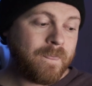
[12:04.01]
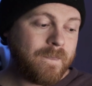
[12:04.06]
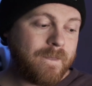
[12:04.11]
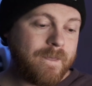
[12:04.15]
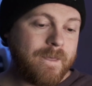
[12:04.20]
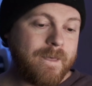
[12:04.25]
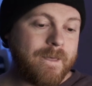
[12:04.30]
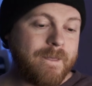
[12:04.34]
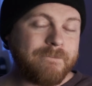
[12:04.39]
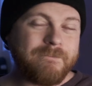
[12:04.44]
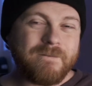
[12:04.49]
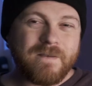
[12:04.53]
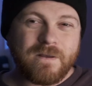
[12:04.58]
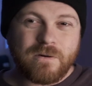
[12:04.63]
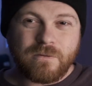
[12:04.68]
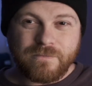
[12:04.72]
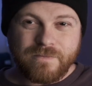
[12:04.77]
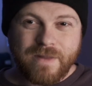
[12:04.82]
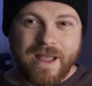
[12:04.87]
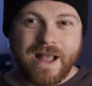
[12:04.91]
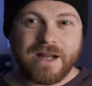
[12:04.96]
and
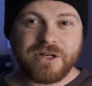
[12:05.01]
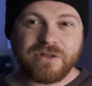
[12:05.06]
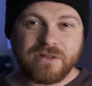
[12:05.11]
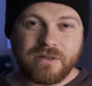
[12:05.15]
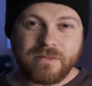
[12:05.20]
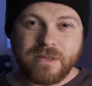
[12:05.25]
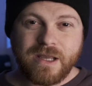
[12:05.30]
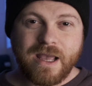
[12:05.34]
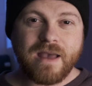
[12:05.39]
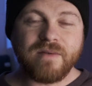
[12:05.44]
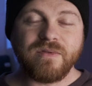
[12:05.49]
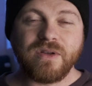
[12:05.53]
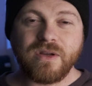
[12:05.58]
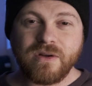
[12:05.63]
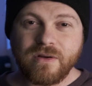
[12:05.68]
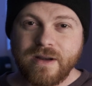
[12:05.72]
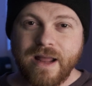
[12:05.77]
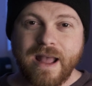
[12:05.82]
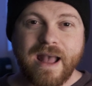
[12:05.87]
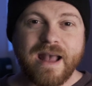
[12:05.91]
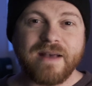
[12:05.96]
it'll naturally be heavier
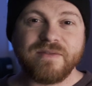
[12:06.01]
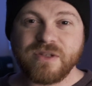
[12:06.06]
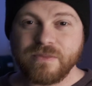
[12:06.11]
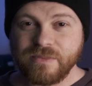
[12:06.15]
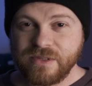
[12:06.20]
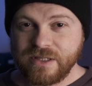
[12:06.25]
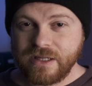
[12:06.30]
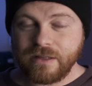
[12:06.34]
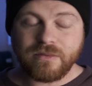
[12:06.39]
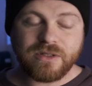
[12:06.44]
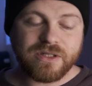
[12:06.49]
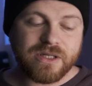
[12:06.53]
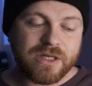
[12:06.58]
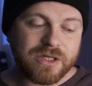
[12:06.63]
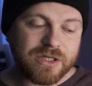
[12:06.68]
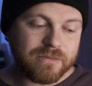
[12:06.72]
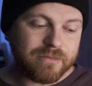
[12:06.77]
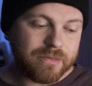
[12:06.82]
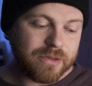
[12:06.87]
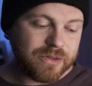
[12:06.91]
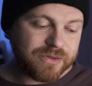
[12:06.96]
and have some
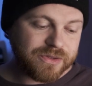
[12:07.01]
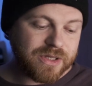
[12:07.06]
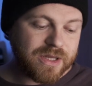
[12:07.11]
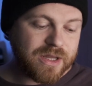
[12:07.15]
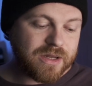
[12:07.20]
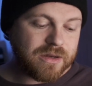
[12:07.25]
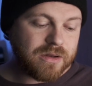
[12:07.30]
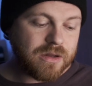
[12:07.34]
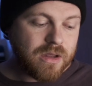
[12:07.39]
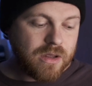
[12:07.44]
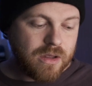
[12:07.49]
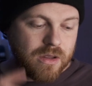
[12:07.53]
stabilization built in.